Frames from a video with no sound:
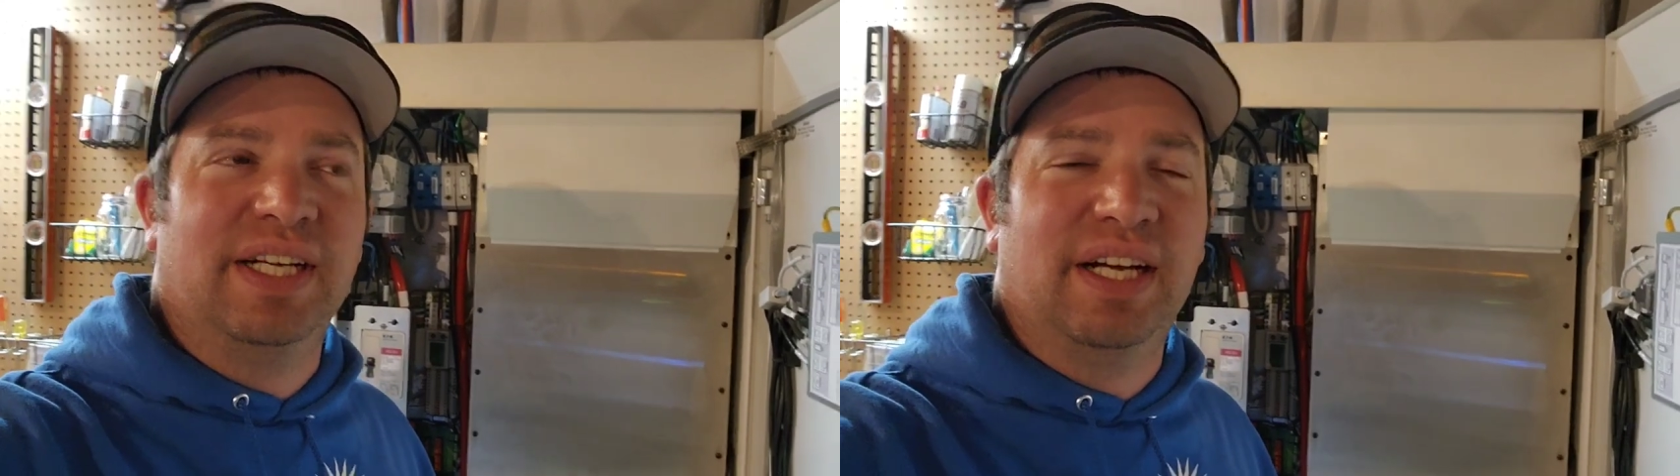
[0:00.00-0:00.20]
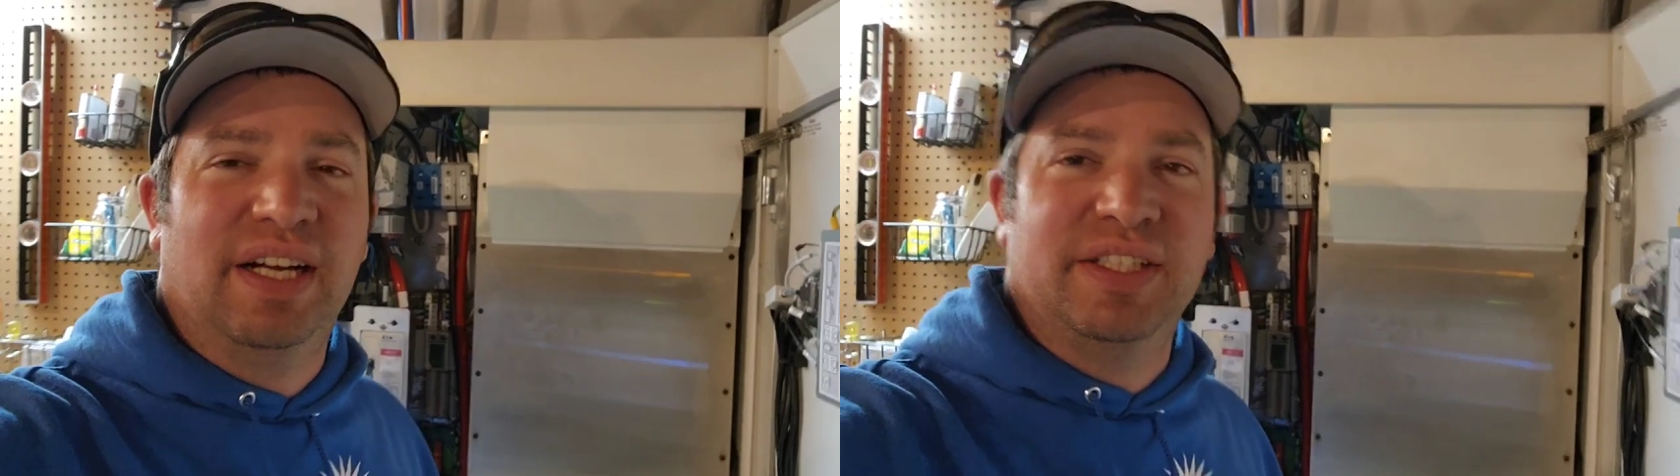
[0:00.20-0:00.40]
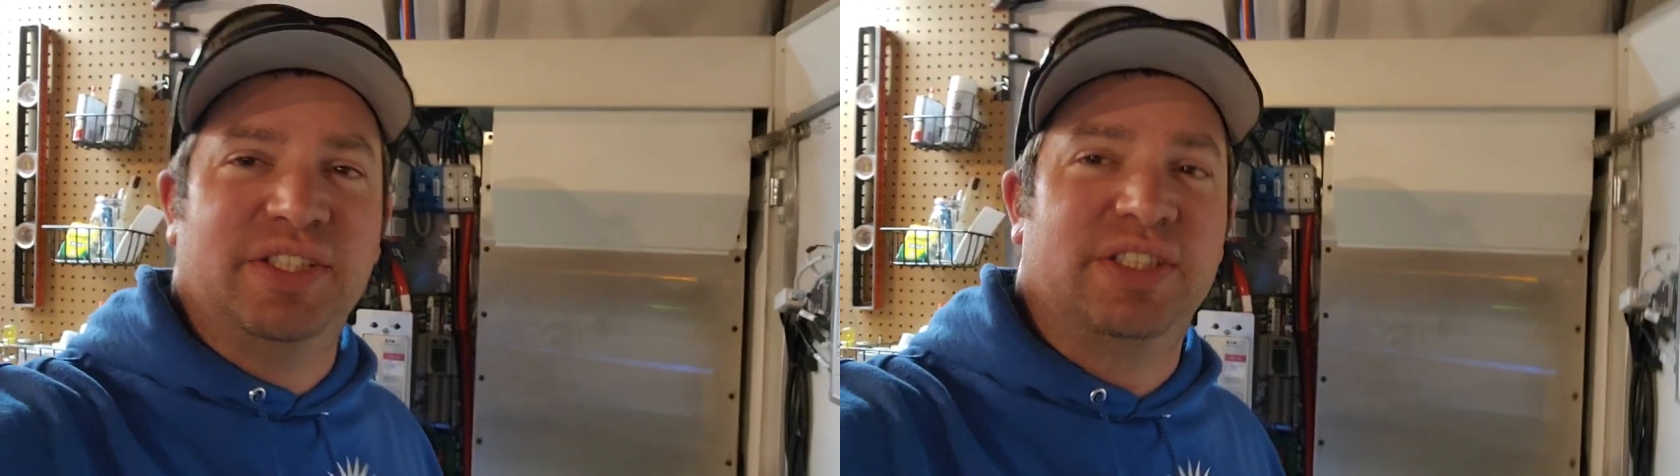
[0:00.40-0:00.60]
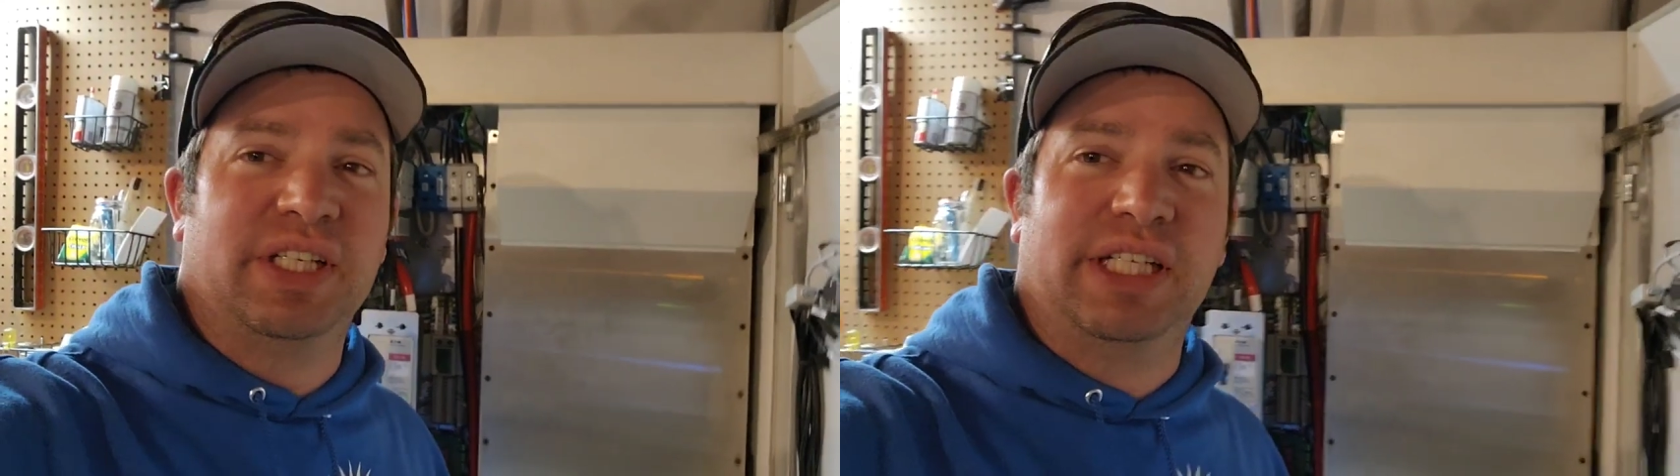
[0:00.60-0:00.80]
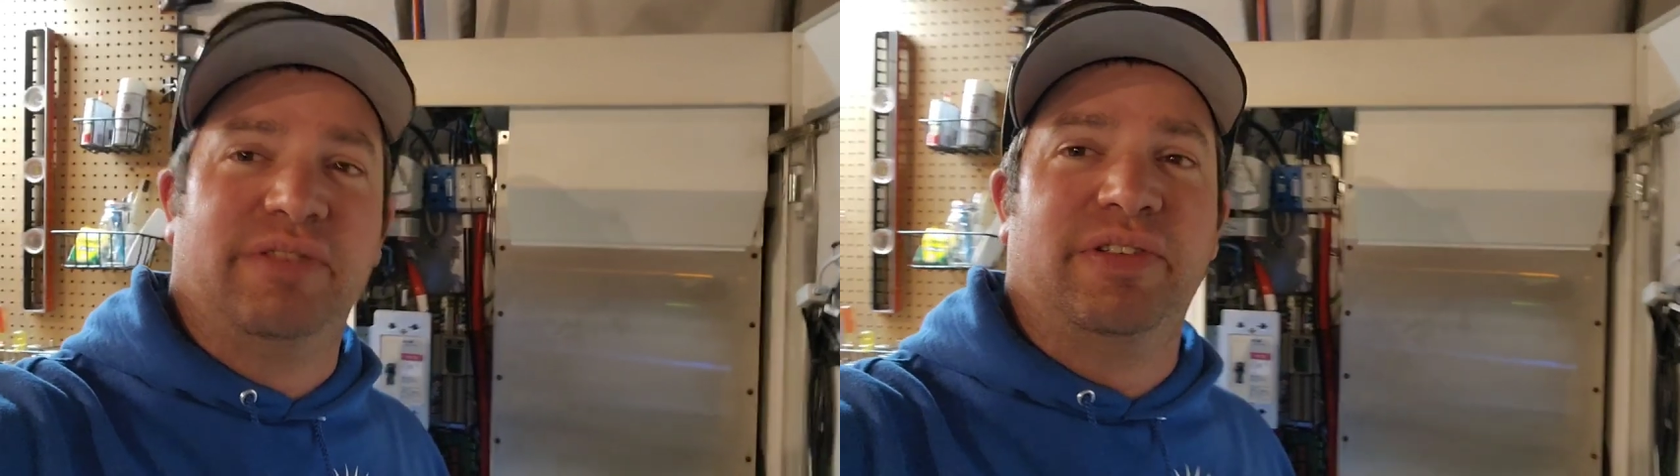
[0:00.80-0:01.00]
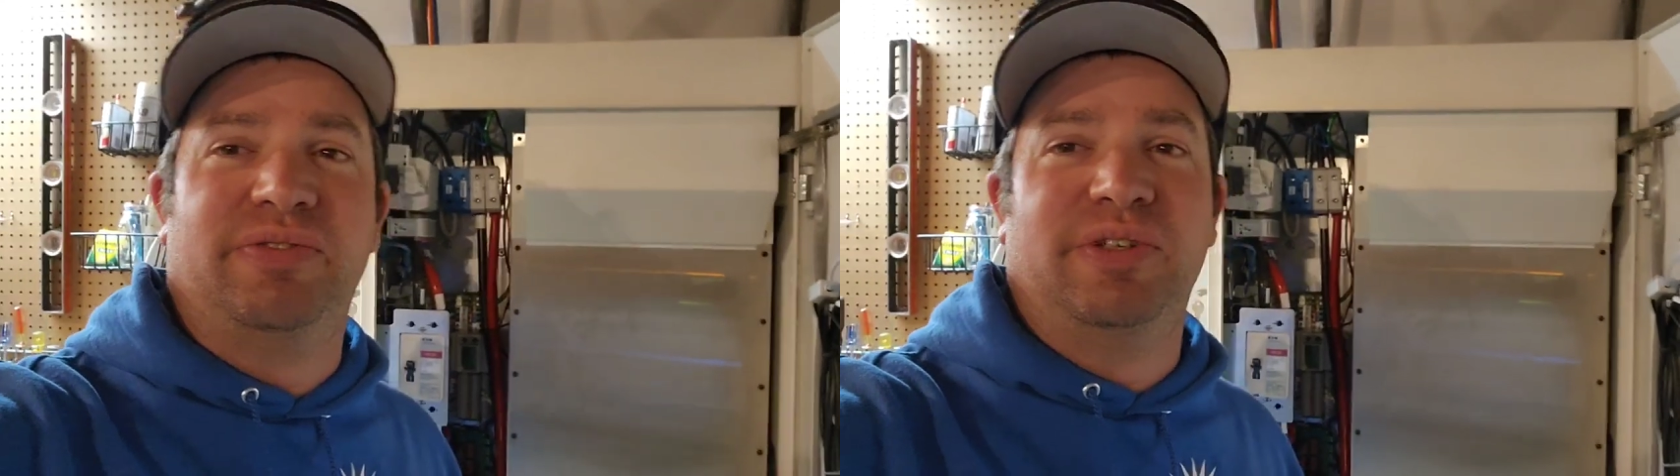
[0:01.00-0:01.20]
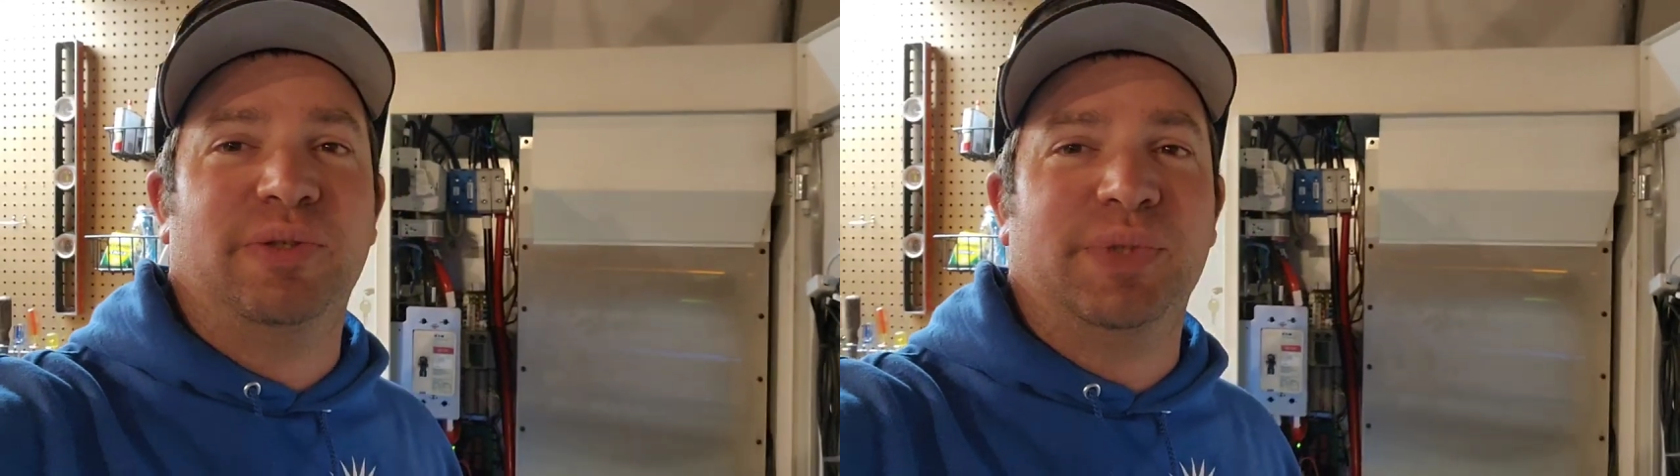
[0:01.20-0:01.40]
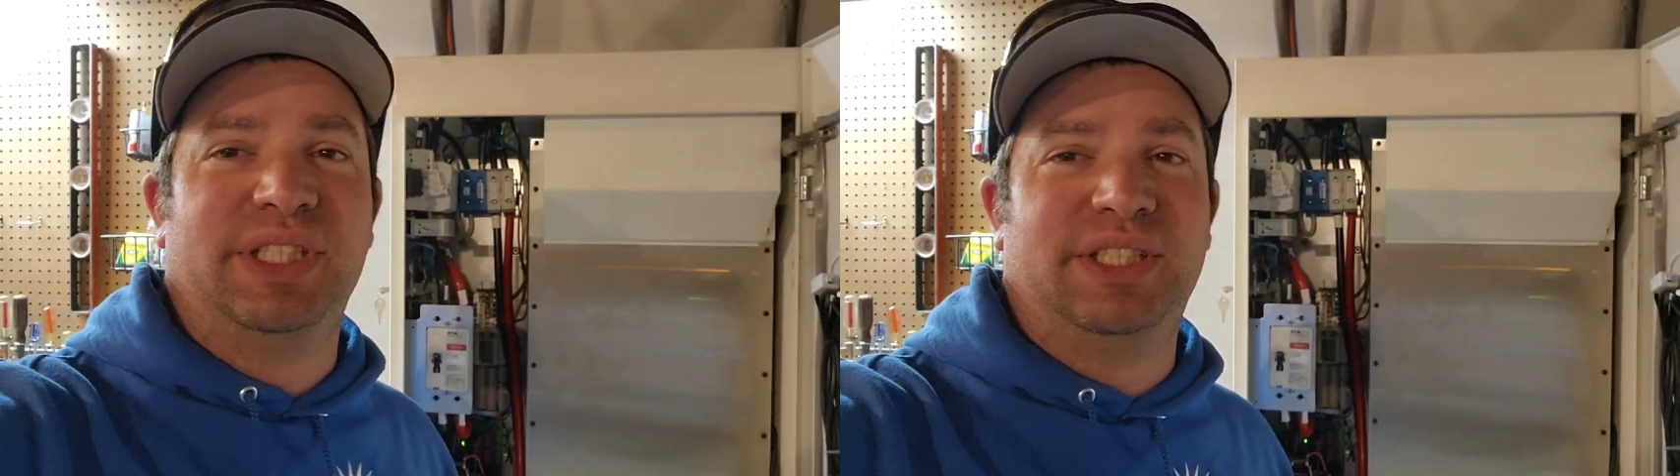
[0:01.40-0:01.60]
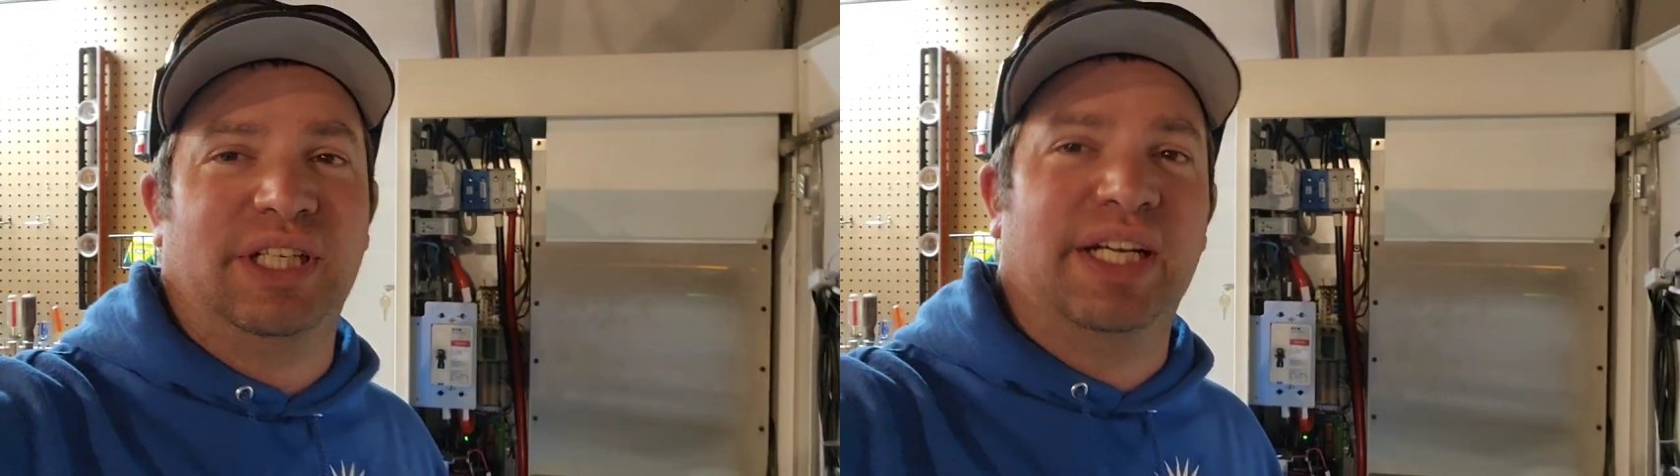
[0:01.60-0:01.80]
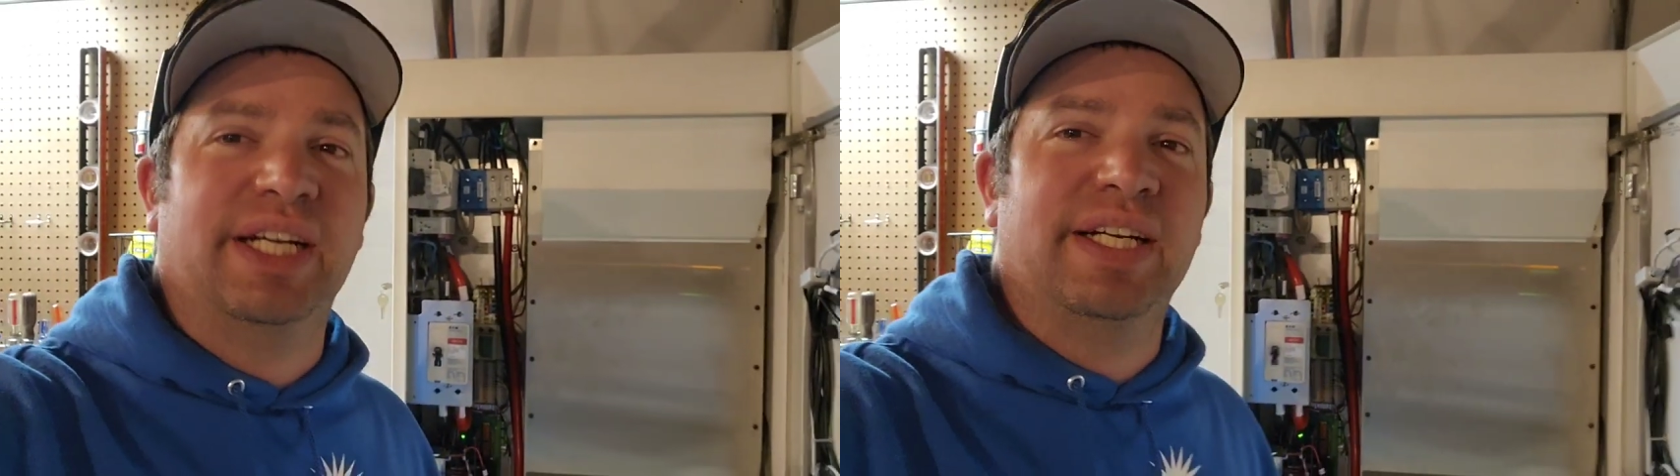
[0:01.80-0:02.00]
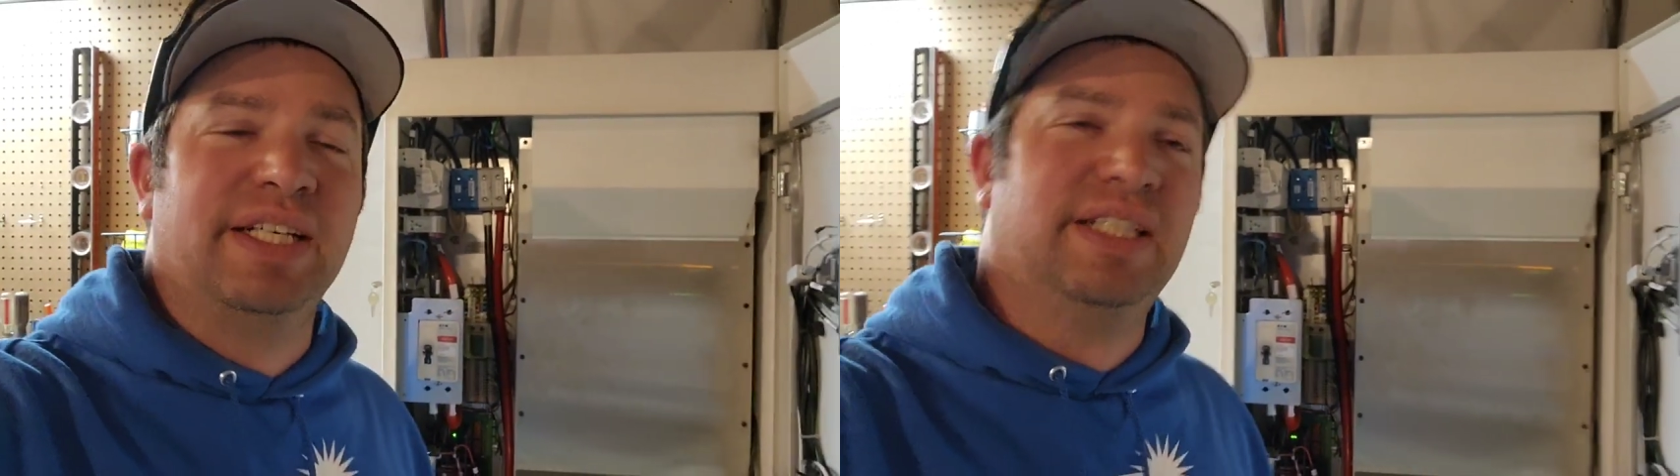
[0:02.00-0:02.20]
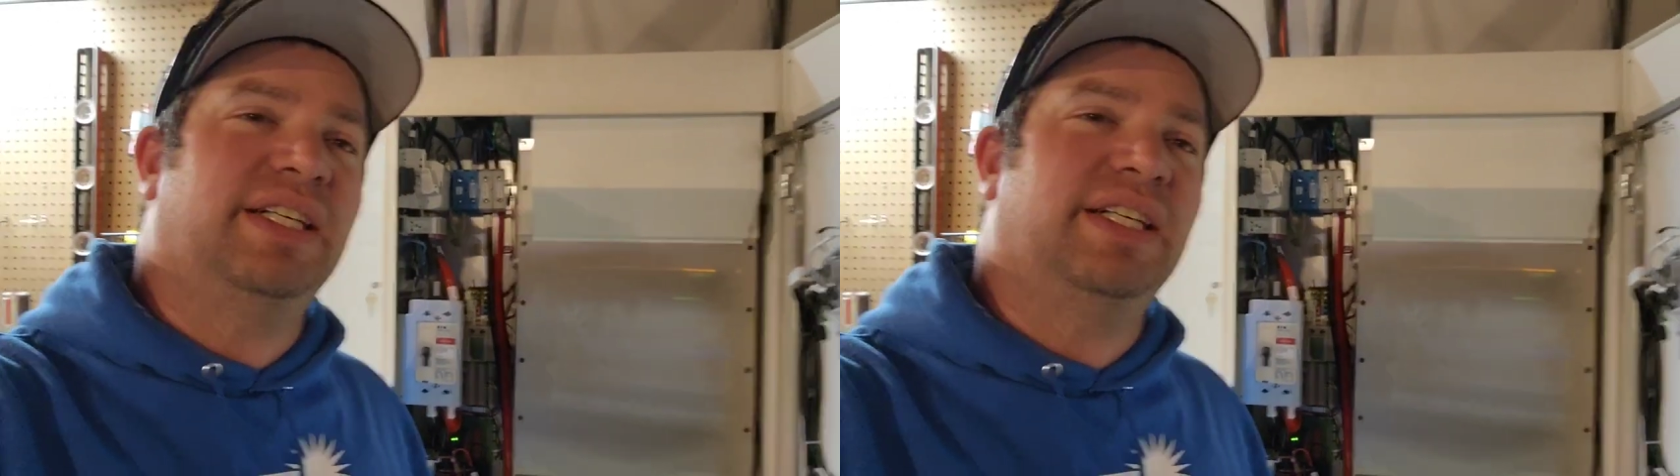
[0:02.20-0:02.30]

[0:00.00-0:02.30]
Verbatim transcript: uh, just got off the phone with Sonnen,